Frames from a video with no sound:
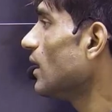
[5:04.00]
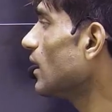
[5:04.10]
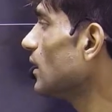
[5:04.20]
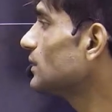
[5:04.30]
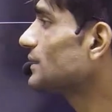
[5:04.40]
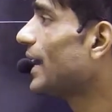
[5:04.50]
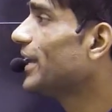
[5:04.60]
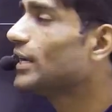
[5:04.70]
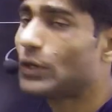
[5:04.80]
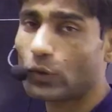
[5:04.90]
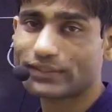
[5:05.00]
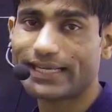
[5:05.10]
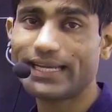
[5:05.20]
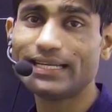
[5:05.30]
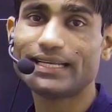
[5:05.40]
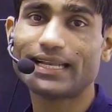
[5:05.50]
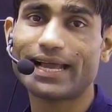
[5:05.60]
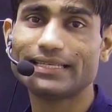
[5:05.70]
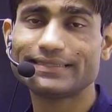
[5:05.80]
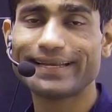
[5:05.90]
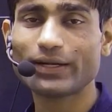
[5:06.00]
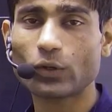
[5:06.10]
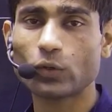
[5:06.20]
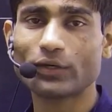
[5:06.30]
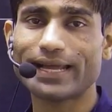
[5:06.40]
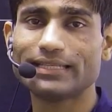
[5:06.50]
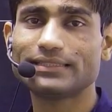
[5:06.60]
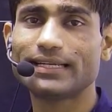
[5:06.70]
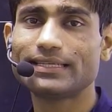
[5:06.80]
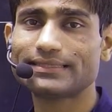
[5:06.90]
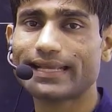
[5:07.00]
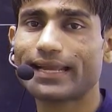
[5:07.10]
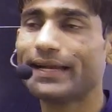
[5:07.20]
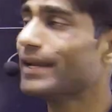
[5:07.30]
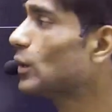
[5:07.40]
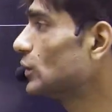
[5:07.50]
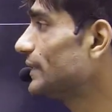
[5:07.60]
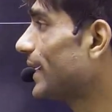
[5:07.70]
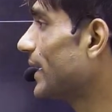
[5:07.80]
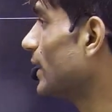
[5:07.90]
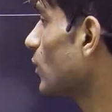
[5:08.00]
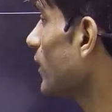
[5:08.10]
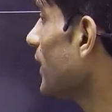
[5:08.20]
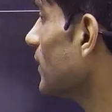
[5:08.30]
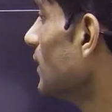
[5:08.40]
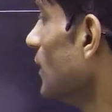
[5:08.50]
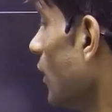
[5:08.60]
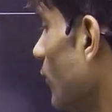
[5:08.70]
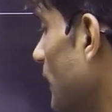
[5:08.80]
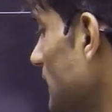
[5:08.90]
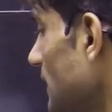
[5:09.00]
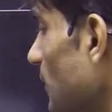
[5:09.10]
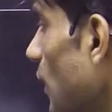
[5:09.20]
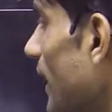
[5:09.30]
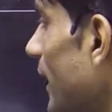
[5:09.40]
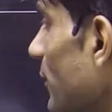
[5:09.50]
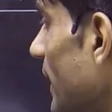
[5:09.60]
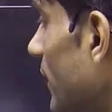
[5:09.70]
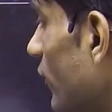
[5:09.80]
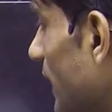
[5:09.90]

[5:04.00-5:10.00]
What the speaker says: sine, cosine, tangent, cotangent, secant, cosecant. Okay, first of all let me define